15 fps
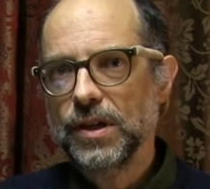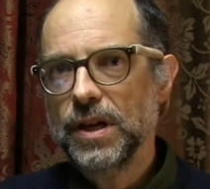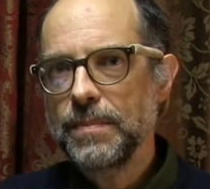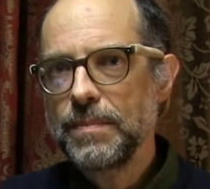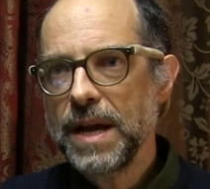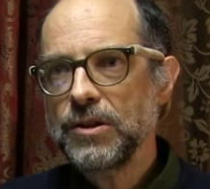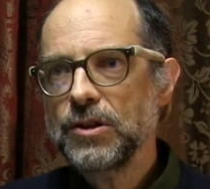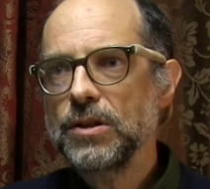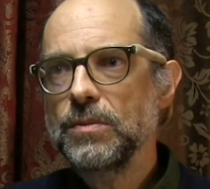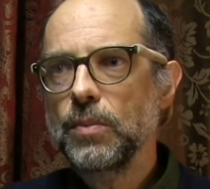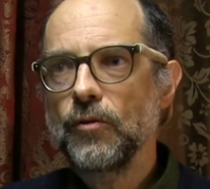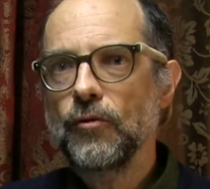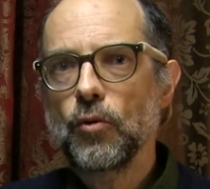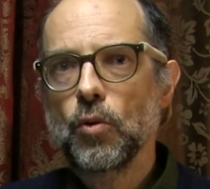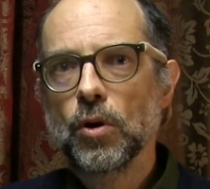And I mentioned
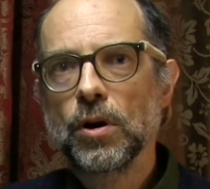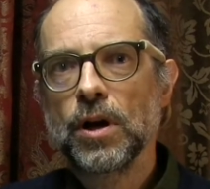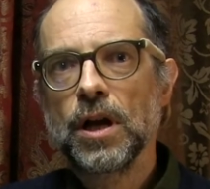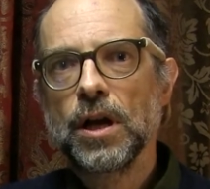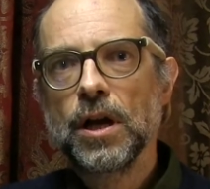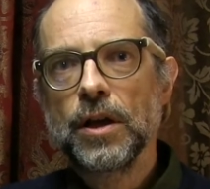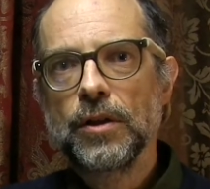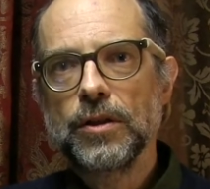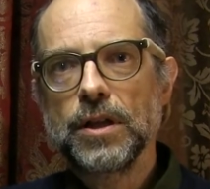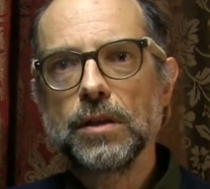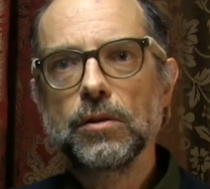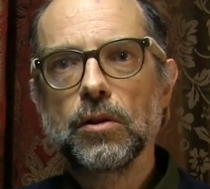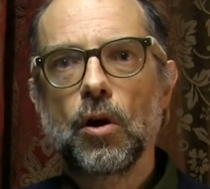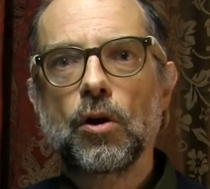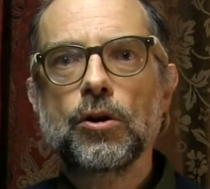before the
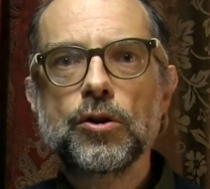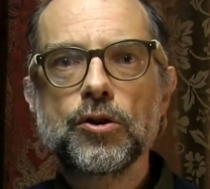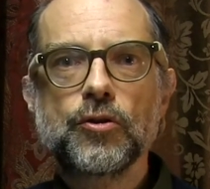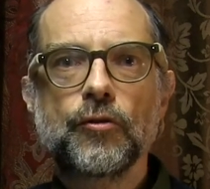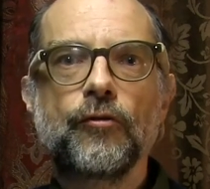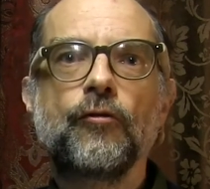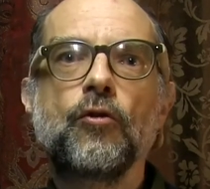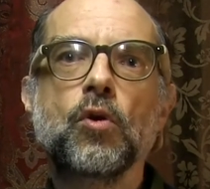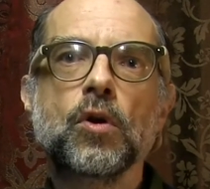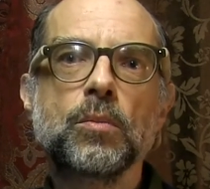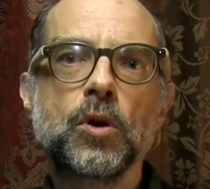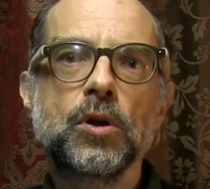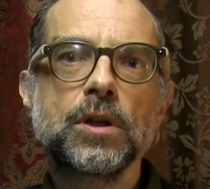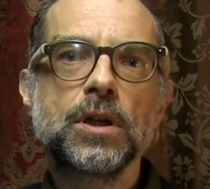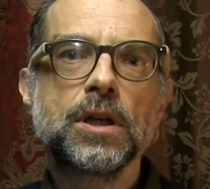large
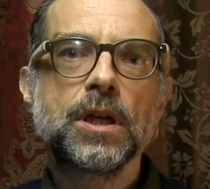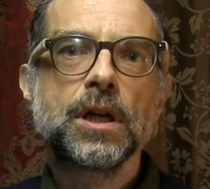formal